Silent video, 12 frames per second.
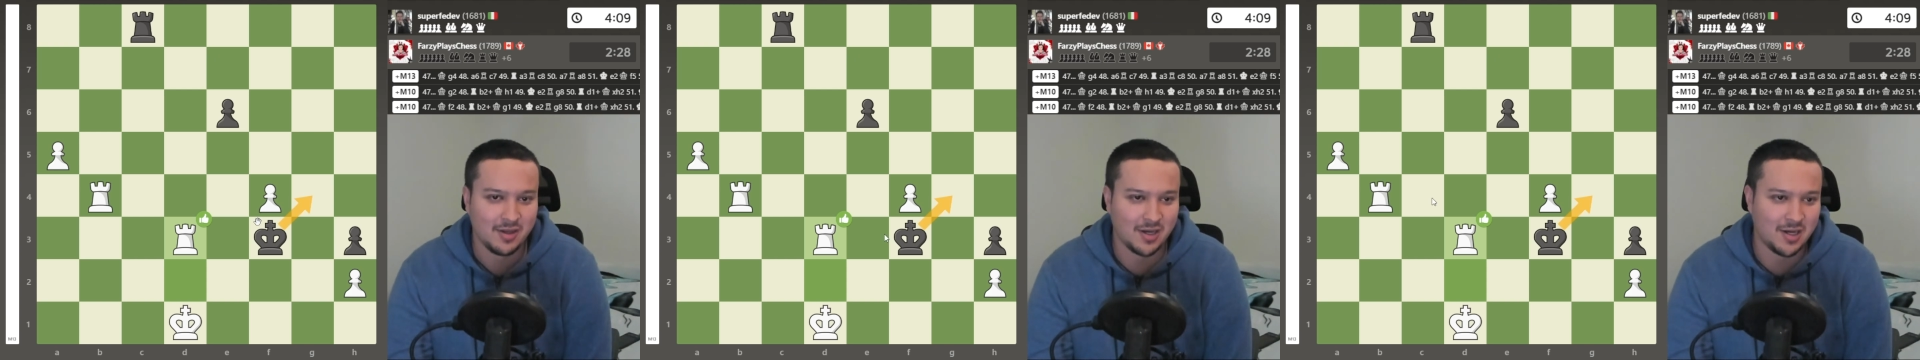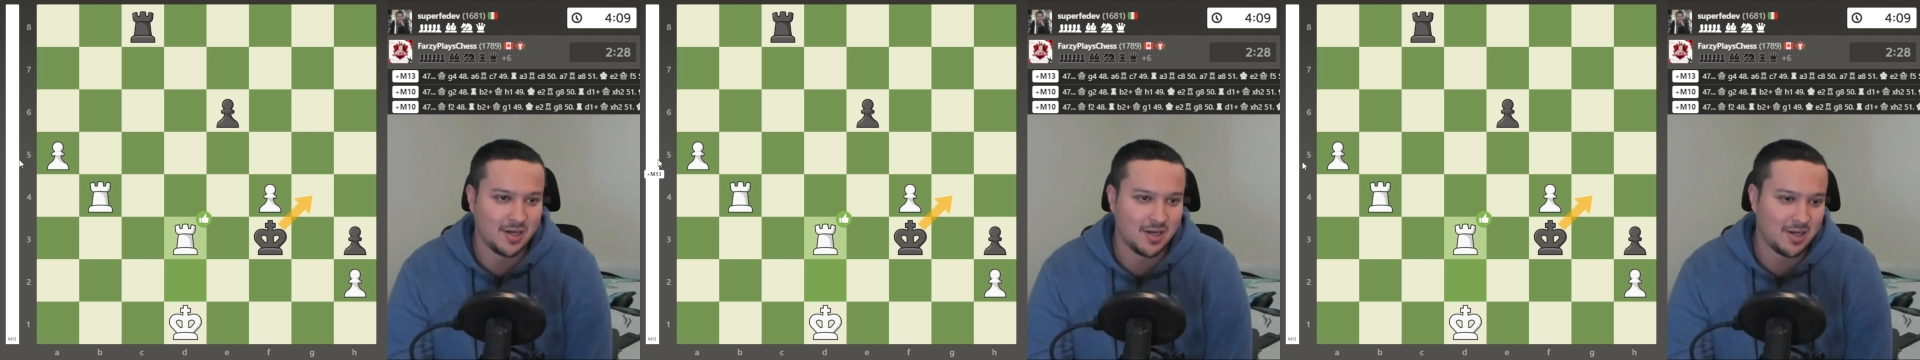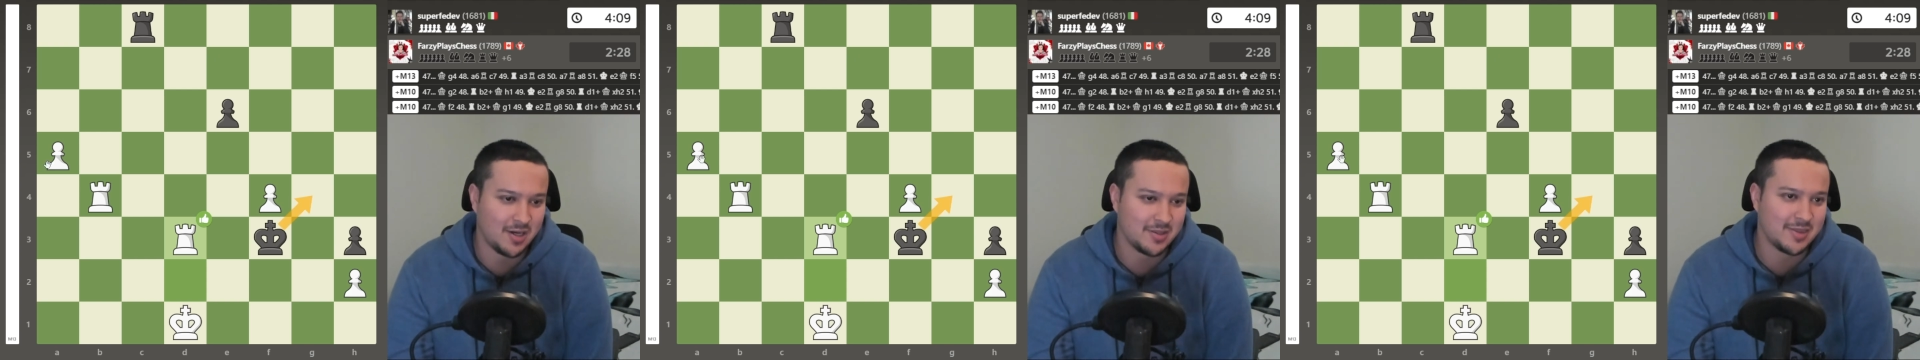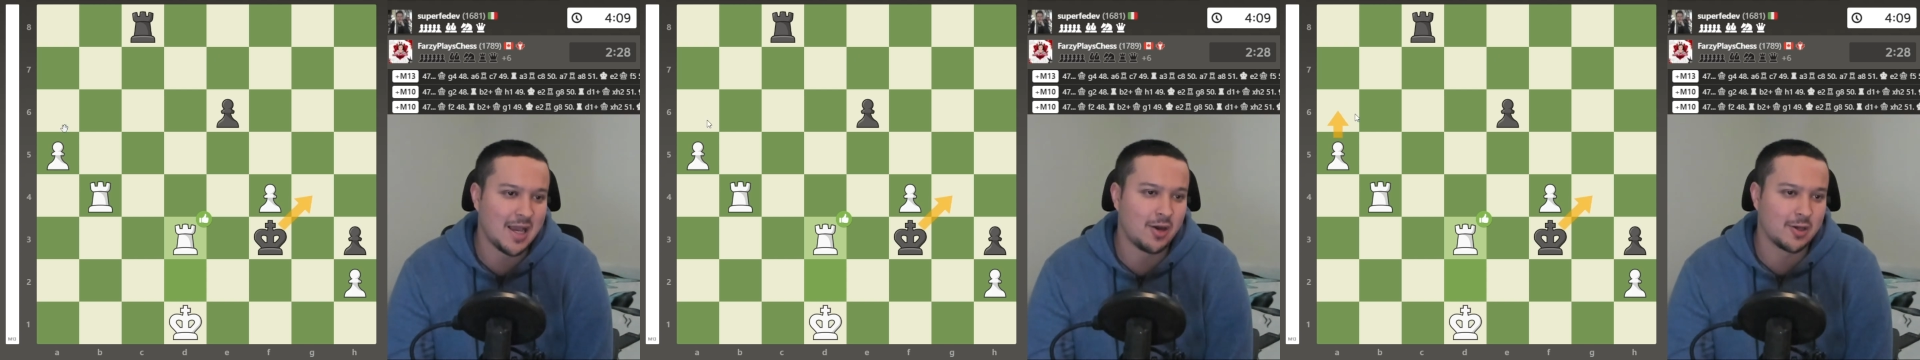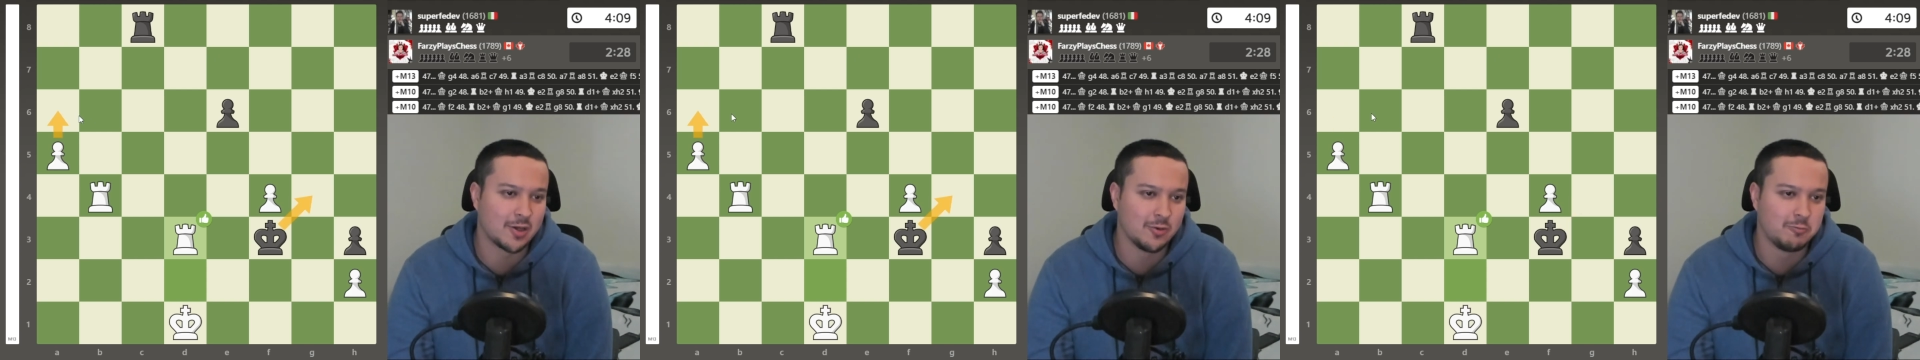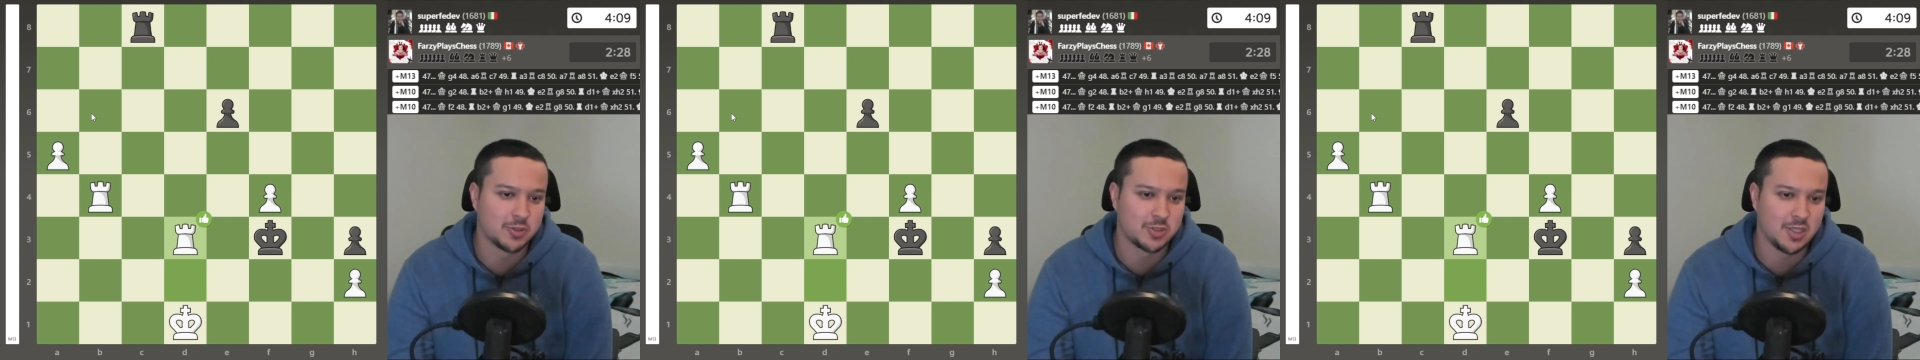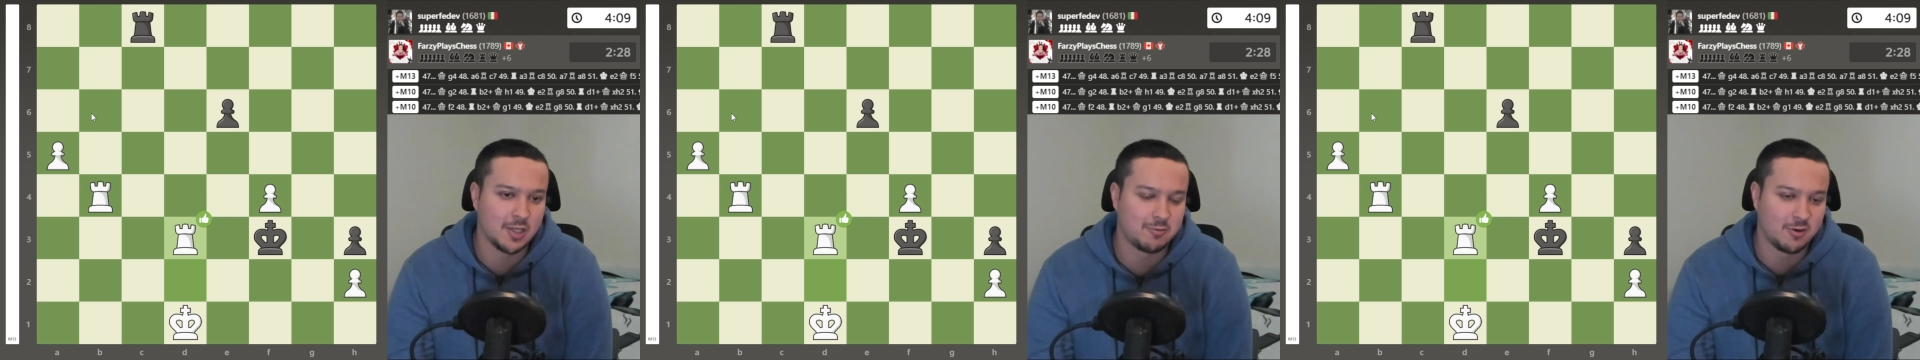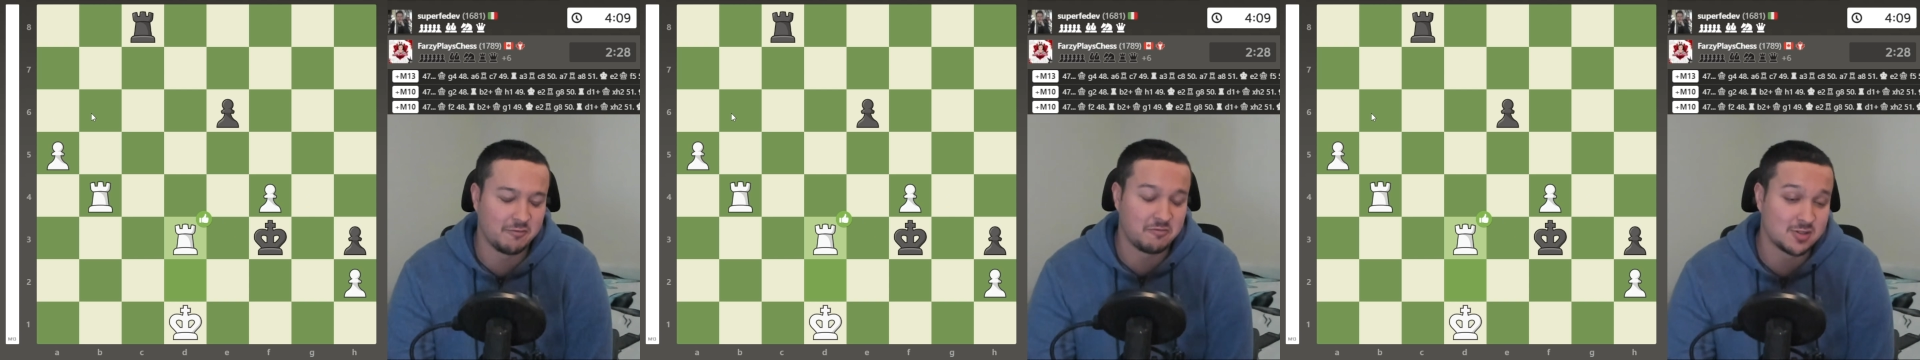now I go push the A
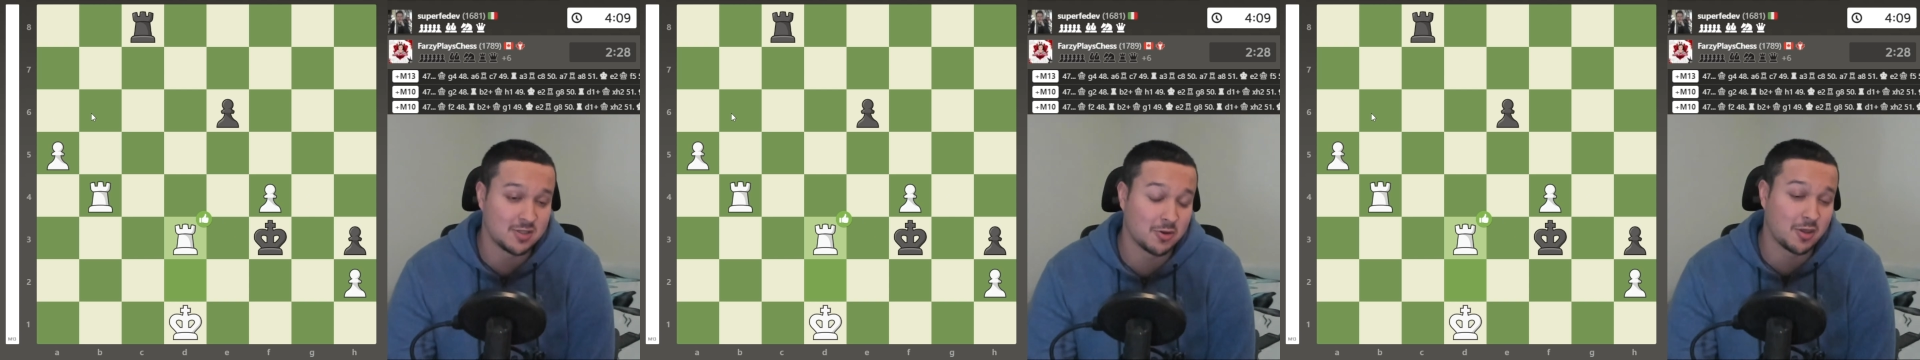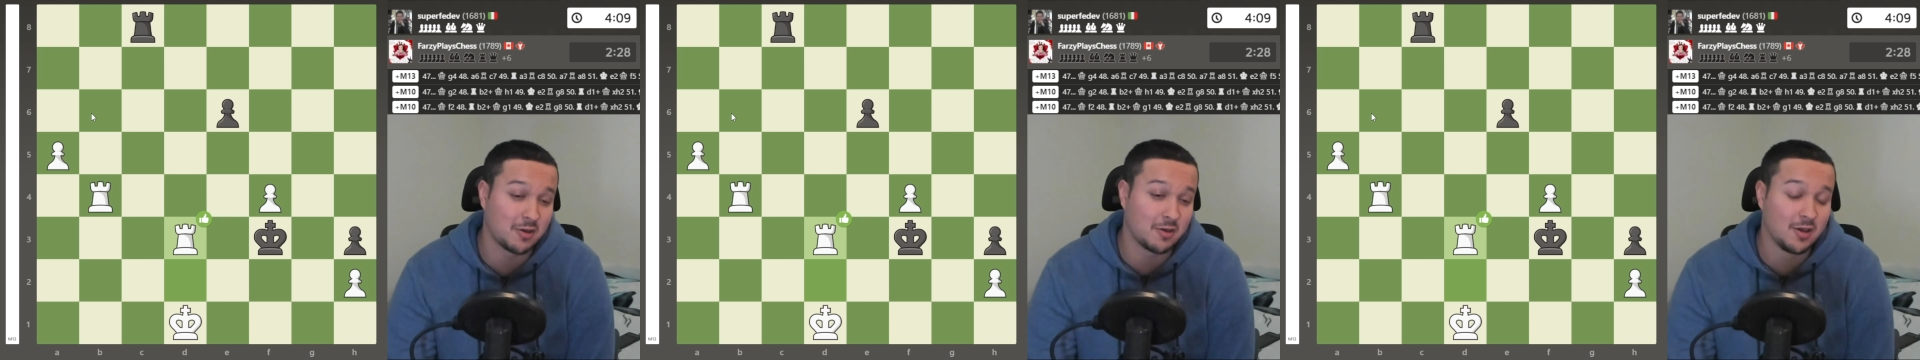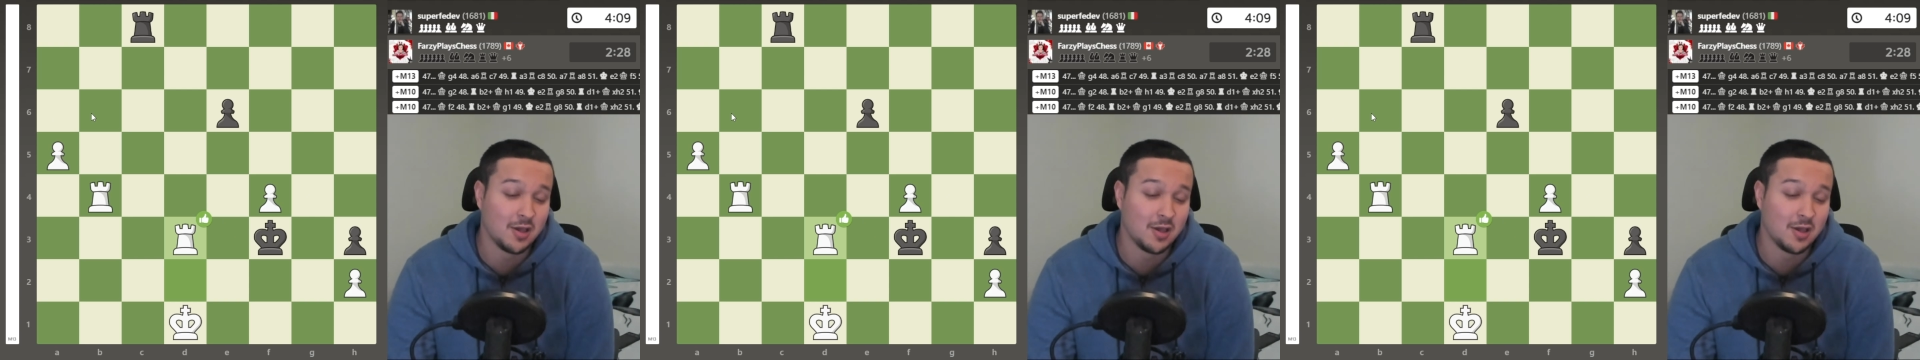pawn. If you send your king